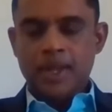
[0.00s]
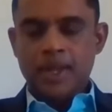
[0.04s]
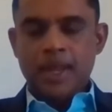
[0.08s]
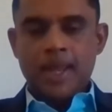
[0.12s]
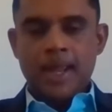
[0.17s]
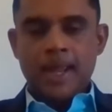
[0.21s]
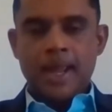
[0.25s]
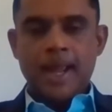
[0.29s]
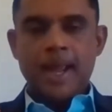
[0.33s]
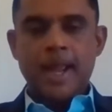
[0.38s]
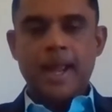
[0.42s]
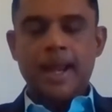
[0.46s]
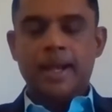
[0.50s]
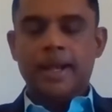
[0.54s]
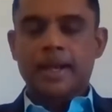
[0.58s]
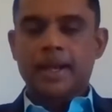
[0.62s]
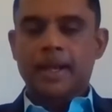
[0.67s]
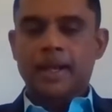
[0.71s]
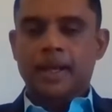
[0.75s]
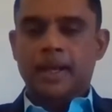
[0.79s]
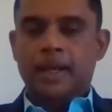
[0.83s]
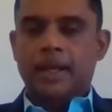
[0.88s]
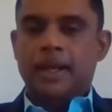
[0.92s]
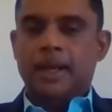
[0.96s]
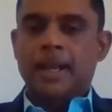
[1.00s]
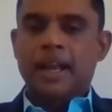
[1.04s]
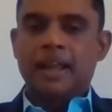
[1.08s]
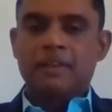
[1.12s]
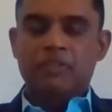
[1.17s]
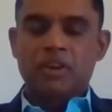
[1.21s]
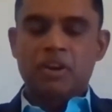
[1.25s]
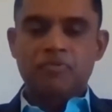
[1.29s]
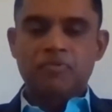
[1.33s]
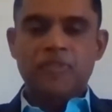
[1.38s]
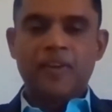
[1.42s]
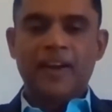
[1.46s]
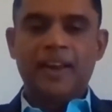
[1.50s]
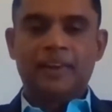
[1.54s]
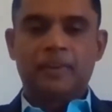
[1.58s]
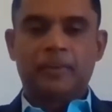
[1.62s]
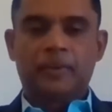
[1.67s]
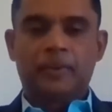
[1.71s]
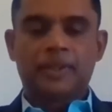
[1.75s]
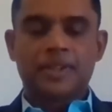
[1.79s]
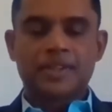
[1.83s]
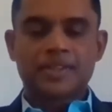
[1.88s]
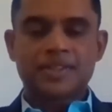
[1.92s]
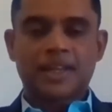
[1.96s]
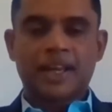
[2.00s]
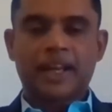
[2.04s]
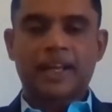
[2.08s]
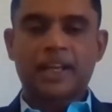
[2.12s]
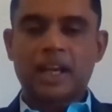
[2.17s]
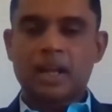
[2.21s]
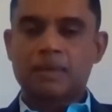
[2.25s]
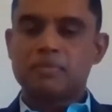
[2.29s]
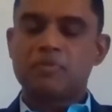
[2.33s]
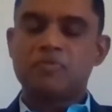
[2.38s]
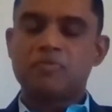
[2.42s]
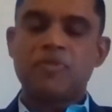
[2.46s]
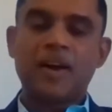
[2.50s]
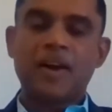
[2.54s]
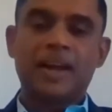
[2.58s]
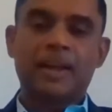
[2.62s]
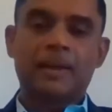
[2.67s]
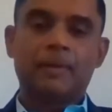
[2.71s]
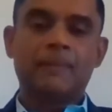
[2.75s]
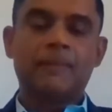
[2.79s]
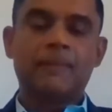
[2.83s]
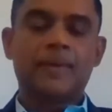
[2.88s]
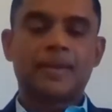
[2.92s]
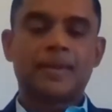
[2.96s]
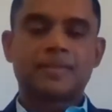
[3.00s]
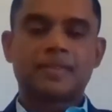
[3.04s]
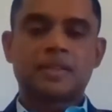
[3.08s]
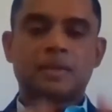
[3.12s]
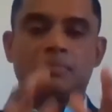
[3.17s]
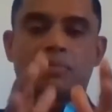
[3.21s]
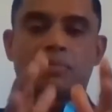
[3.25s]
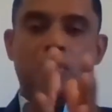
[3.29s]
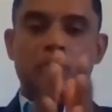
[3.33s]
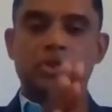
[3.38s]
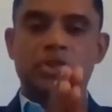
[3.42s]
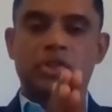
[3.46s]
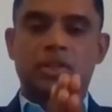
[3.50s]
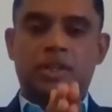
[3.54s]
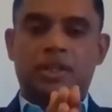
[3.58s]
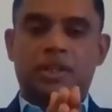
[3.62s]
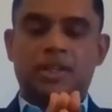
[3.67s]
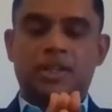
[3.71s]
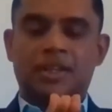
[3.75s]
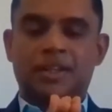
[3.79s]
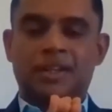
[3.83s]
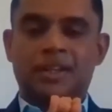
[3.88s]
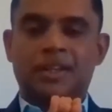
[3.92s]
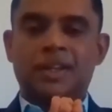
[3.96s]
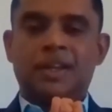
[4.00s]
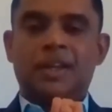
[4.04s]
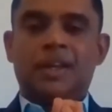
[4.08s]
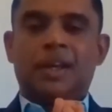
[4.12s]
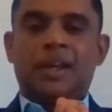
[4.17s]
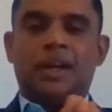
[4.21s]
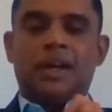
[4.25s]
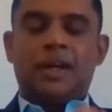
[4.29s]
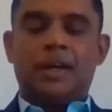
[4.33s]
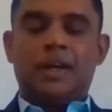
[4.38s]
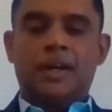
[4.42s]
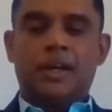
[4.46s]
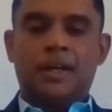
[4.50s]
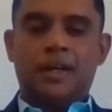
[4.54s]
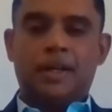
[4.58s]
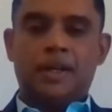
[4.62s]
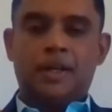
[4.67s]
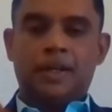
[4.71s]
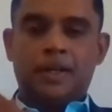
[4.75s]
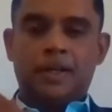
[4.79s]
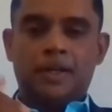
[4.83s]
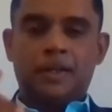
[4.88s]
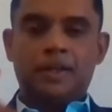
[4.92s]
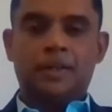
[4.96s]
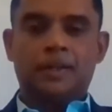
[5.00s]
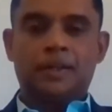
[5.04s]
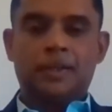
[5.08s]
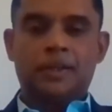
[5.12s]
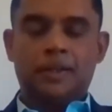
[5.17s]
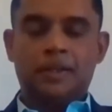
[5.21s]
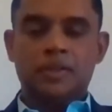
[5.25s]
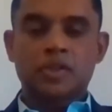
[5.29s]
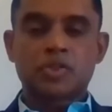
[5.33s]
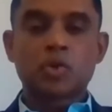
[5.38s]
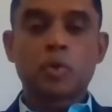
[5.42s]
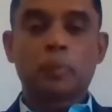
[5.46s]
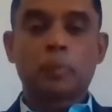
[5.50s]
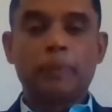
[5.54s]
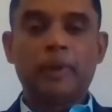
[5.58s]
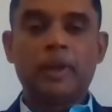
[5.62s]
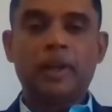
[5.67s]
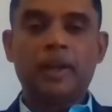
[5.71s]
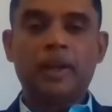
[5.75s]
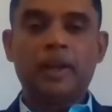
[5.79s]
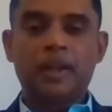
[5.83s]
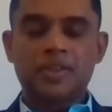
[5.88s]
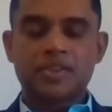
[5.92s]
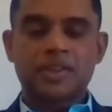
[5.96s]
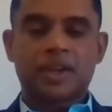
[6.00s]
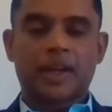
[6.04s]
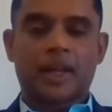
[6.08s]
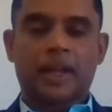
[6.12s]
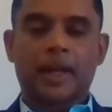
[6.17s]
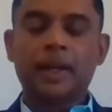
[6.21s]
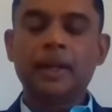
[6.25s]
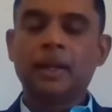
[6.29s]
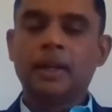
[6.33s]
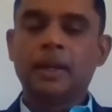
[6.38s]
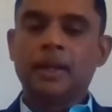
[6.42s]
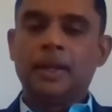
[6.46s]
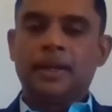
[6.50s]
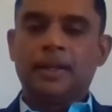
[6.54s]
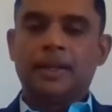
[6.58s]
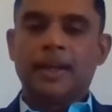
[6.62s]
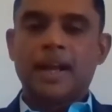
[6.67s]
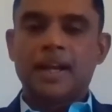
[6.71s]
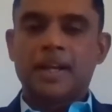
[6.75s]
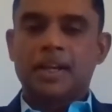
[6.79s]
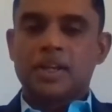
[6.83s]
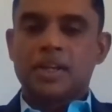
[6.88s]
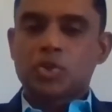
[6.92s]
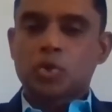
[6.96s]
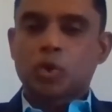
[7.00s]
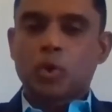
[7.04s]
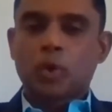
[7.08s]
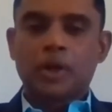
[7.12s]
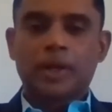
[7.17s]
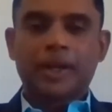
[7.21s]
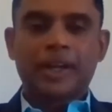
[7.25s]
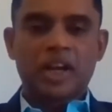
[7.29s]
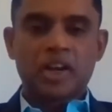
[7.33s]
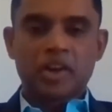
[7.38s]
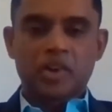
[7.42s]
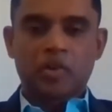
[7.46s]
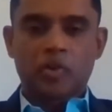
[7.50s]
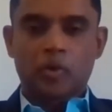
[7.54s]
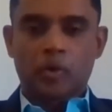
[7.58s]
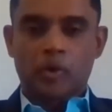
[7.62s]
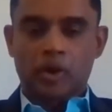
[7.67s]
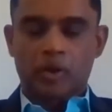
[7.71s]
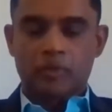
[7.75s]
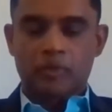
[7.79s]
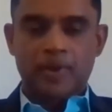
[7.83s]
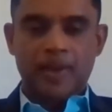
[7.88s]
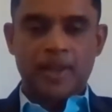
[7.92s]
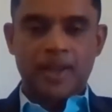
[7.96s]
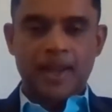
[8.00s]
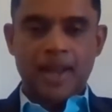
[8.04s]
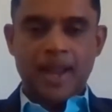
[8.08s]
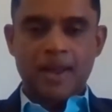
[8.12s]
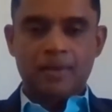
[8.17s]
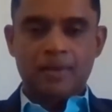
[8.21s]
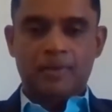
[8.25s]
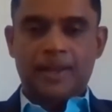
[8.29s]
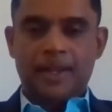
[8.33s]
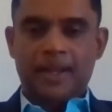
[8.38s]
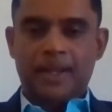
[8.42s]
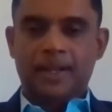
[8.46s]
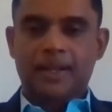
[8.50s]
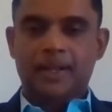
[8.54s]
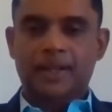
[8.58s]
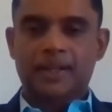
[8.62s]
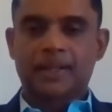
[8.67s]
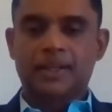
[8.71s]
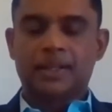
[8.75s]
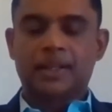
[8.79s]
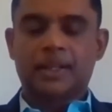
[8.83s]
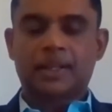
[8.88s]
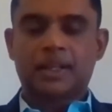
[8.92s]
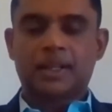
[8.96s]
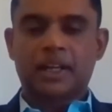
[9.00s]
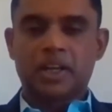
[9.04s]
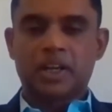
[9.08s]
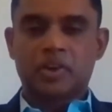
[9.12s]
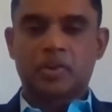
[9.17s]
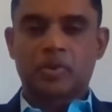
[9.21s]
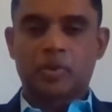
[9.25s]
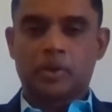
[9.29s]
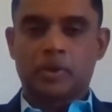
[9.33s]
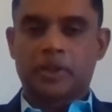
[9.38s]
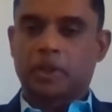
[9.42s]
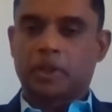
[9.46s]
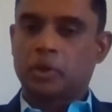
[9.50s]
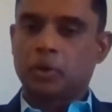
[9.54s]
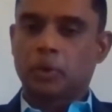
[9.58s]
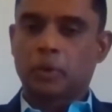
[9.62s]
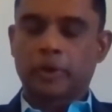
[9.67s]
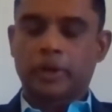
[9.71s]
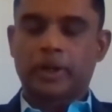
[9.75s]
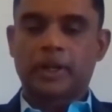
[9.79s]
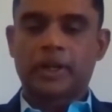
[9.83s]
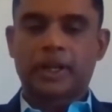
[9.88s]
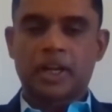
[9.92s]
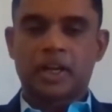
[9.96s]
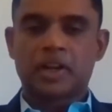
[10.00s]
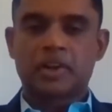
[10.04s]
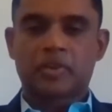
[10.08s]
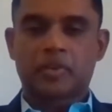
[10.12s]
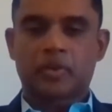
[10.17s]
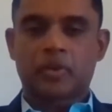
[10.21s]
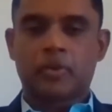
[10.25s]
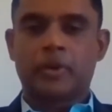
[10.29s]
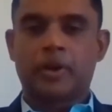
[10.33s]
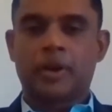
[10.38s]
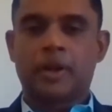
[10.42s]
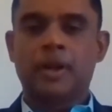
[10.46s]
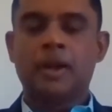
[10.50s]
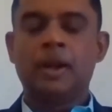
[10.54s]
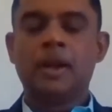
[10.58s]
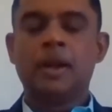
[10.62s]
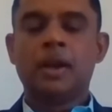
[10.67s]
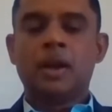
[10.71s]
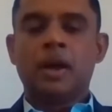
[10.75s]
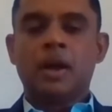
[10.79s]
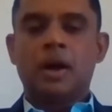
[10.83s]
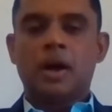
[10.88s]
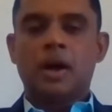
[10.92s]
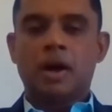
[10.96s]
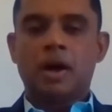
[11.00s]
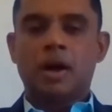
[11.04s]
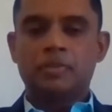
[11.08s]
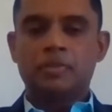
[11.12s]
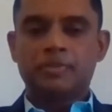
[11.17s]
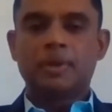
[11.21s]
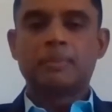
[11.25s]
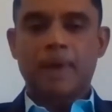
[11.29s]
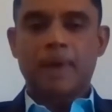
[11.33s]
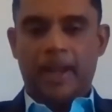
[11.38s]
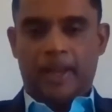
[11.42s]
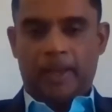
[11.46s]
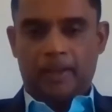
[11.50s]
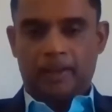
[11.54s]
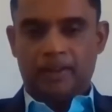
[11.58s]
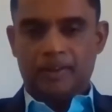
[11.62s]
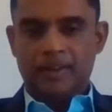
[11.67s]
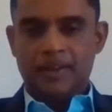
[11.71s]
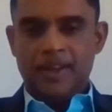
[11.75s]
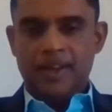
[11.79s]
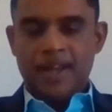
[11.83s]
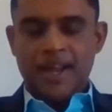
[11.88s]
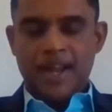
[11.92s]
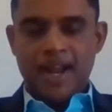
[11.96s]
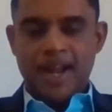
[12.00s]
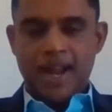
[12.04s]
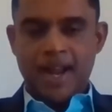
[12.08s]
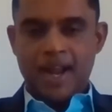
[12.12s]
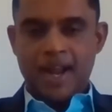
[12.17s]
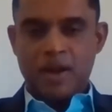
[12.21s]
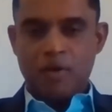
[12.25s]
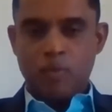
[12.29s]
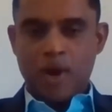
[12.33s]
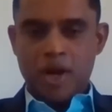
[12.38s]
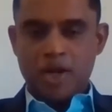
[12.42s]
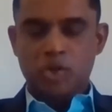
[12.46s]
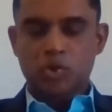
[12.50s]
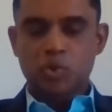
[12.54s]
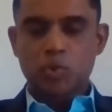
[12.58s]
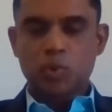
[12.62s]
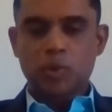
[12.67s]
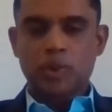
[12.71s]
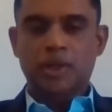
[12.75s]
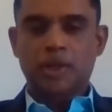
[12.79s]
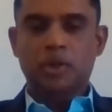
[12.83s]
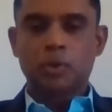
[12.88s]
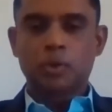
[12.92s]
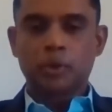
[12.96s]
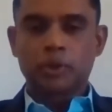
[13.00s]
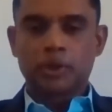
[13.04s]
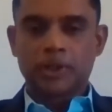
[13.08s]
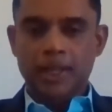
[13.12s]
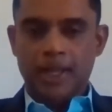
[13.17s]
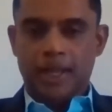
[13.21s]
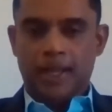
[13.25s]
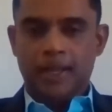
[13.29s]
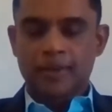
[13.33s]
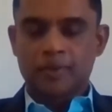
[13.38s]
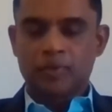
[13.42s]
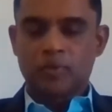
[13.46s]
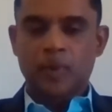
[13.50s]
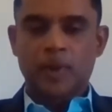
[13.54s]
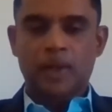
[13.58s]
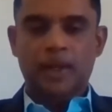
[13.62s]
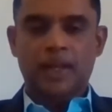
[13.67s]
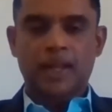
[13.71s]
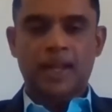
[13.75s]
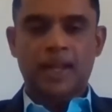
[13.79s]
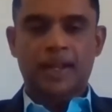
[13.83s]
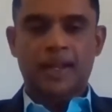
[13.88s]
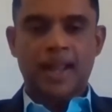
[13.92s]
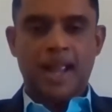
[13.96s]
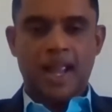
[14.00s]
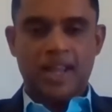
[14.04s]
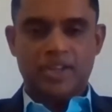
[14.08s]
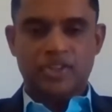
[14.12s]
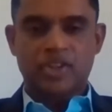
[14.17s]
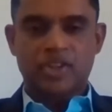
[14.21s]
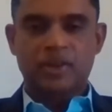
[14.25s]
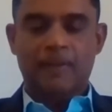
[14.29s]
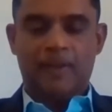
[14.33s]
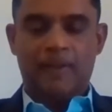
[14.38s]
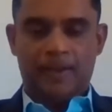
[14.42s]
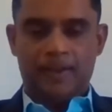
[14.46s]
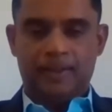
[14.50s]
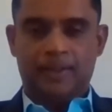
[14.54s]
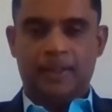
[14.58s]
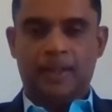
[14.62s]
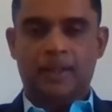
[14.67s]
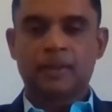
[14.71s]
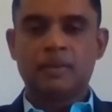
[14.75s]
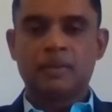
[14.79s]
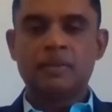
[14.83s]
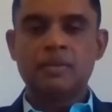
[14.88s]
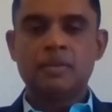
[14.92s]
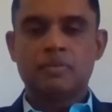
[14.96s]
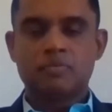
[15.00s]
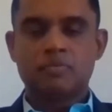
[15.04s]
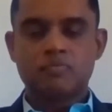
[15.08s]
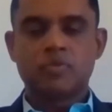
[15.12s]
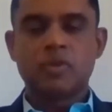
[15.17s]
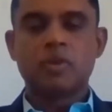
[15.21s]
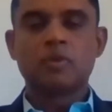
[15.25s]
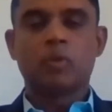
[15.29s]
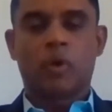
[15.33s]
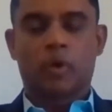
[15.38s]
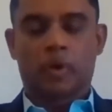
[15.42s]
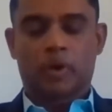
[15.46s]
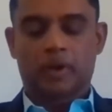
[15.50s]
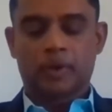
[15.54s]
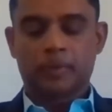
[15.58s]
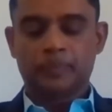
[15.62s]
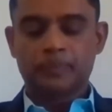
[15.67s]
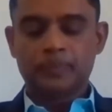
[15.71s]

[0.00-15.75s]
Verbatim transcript: Hmm. And and level five or the state number five is the most uh, uh, the superior state. That is called control. We have taken the control, the total control of the mind. And once you there, we can achieve anything we want.